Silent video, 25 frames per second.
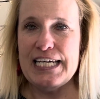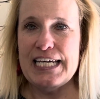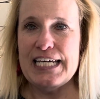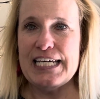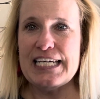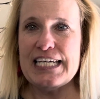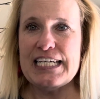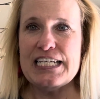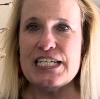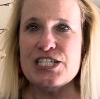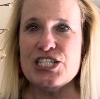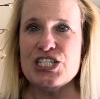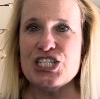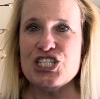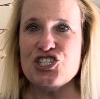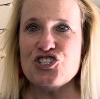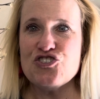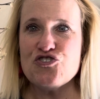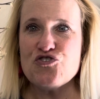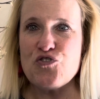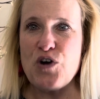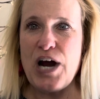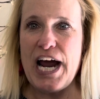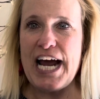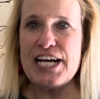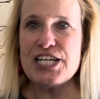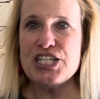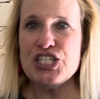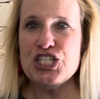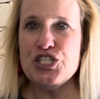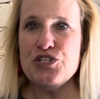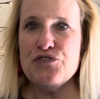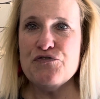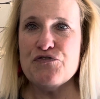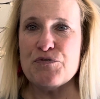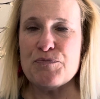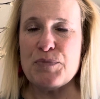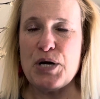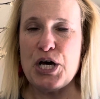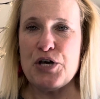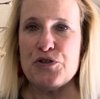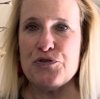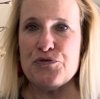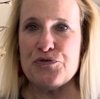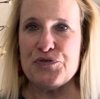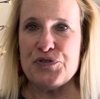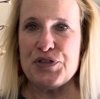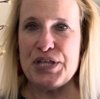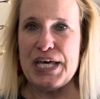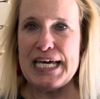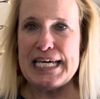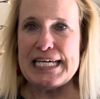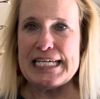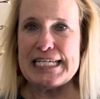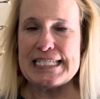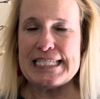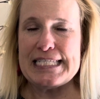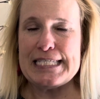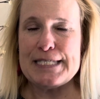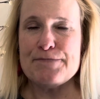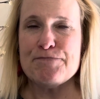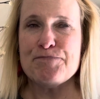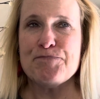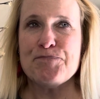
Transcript: It can distract you from other things.